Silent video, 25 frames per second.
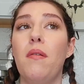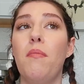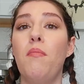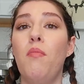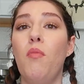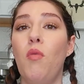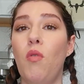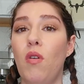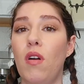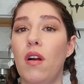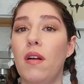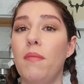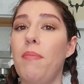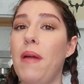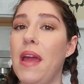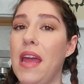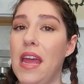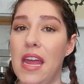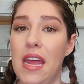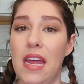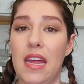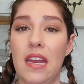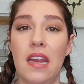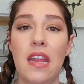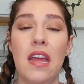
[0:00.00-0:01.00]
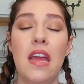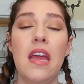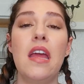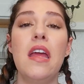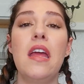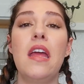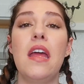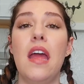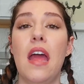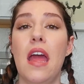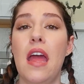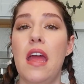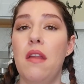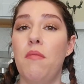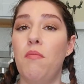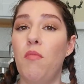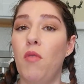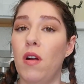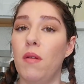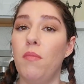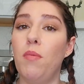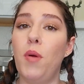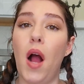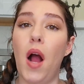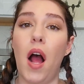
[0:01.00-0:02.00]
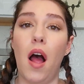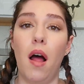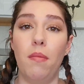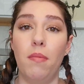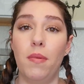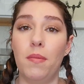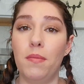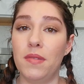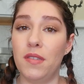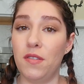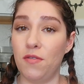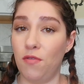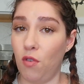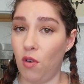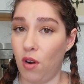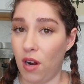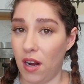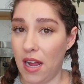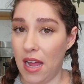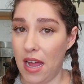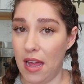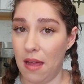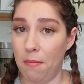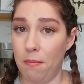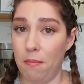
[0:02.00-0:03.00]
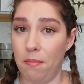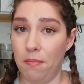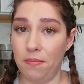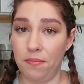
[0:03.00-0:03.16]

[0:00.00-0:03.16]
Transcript: more pain and more problems for him.